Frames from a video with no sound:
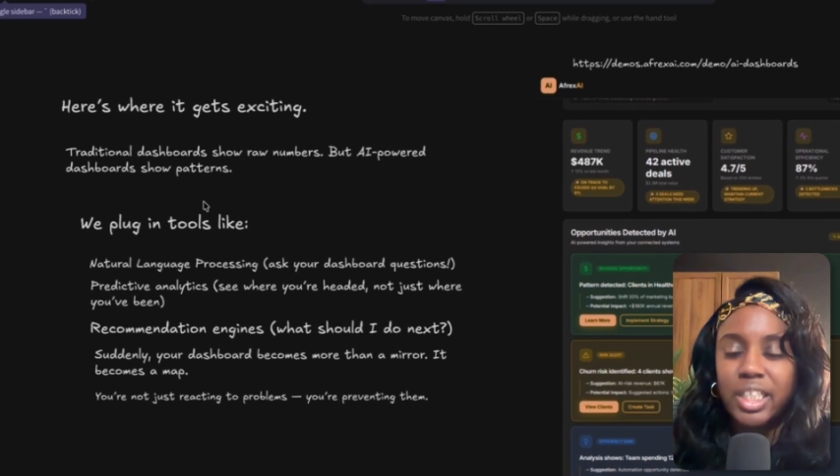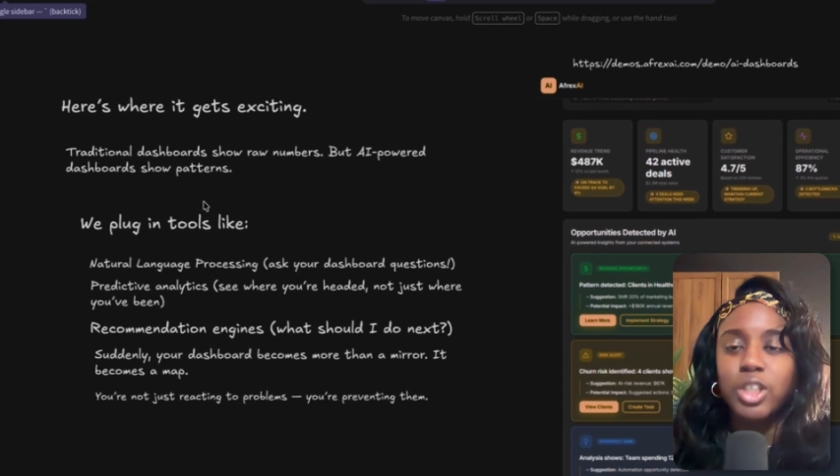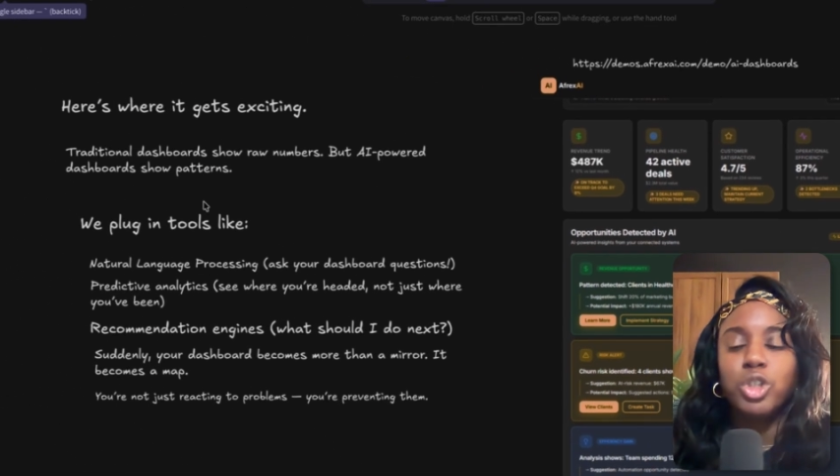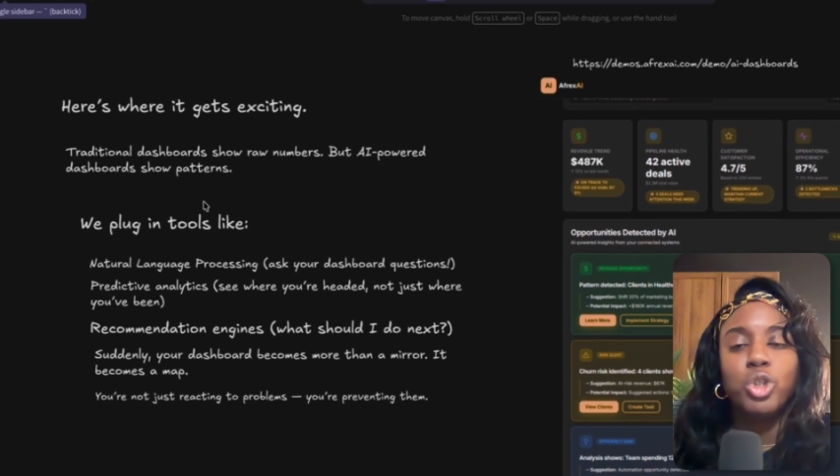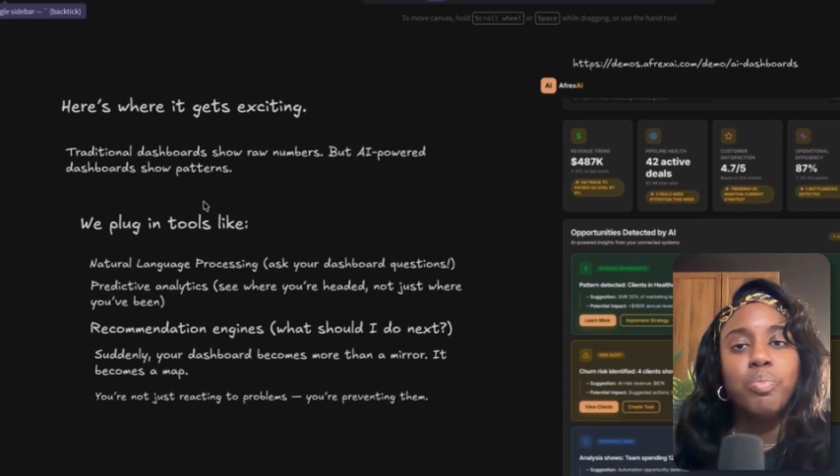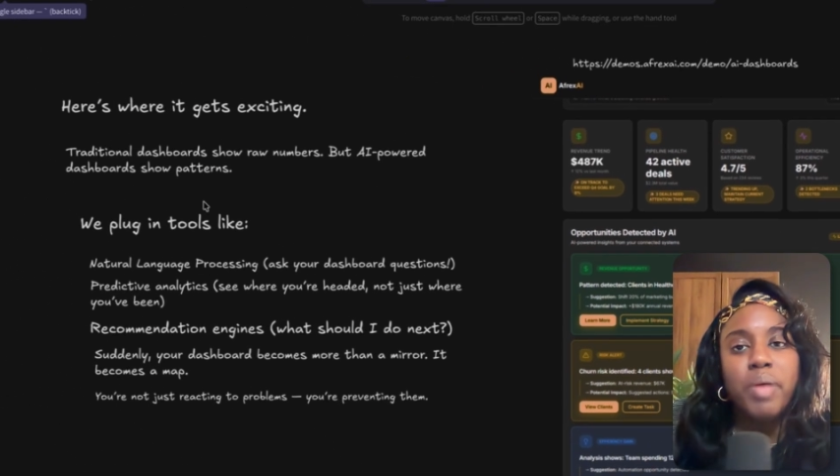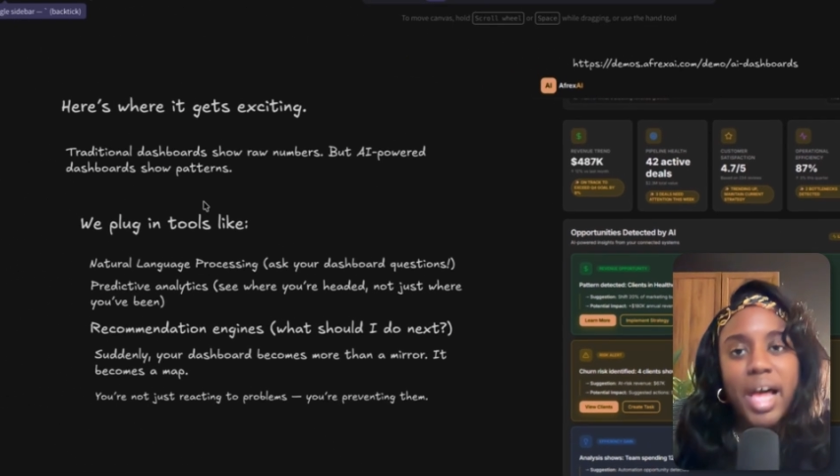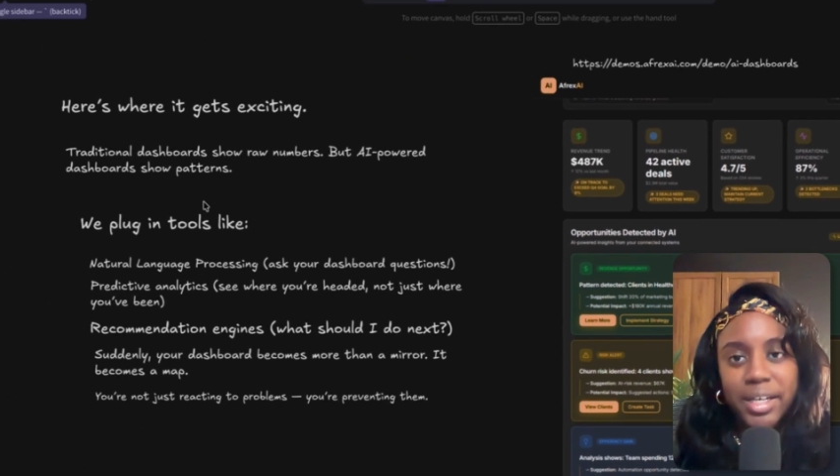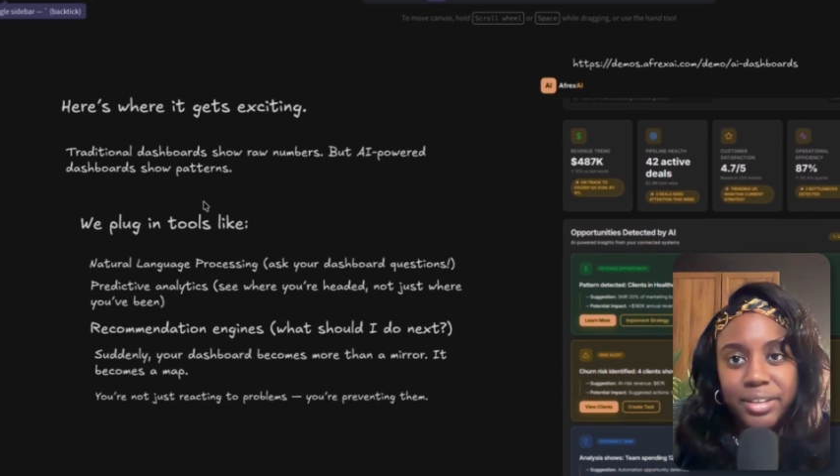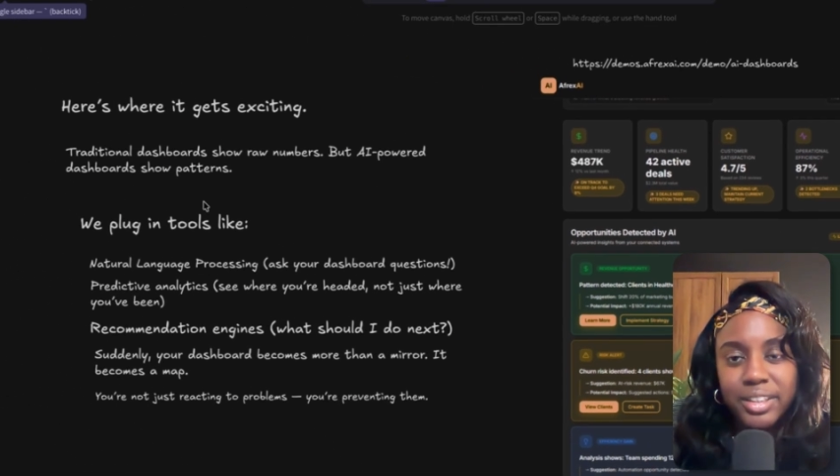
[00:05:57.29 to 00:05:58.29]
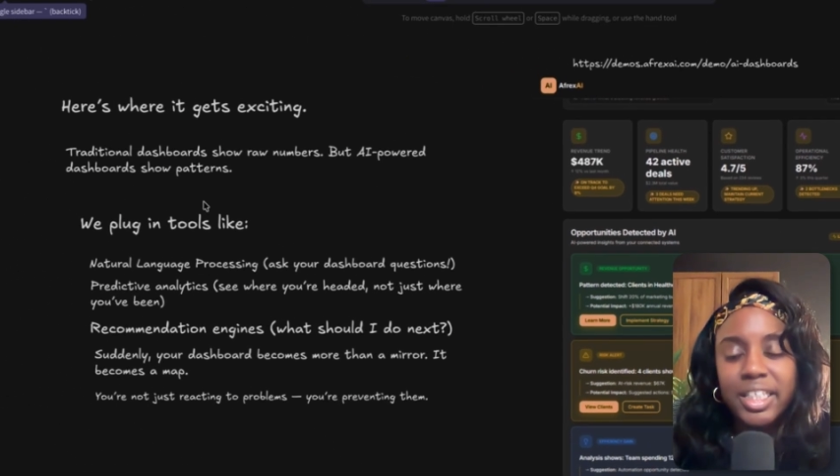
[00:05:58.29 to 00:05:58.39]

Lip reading: can show patterns